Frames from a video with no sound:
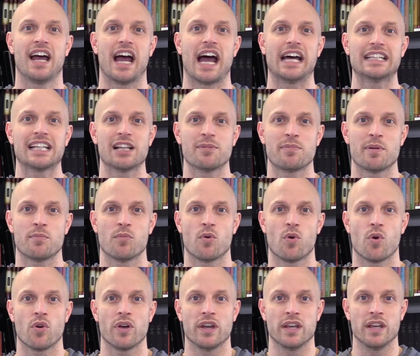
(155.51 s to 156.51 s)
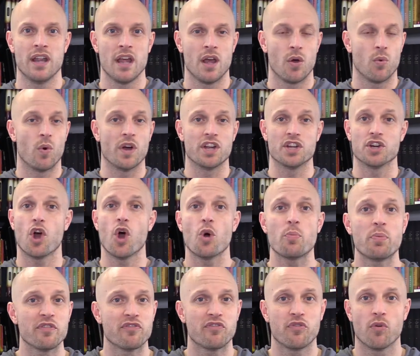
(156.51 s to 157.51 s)
a little bit more and what you're
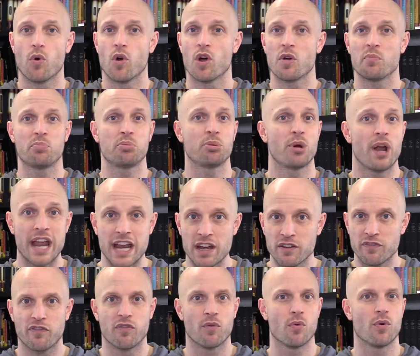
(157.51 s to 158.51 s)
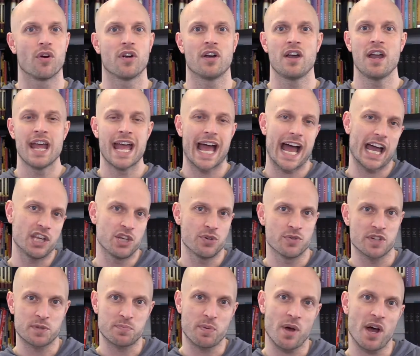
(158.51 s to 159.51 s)
hoping for, praying for, how you
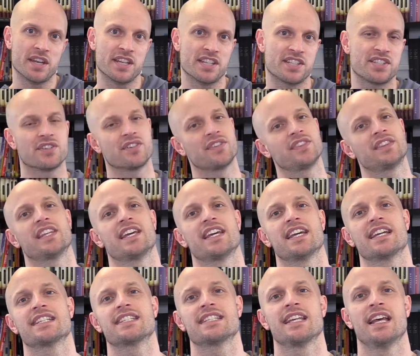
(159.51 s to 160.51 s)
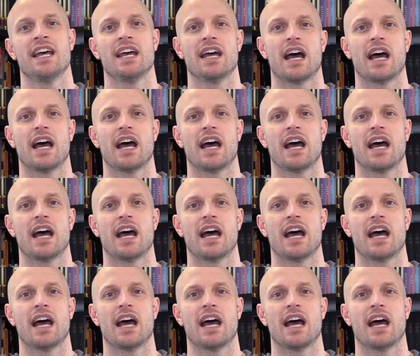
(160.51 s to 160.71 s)
respond to certain things.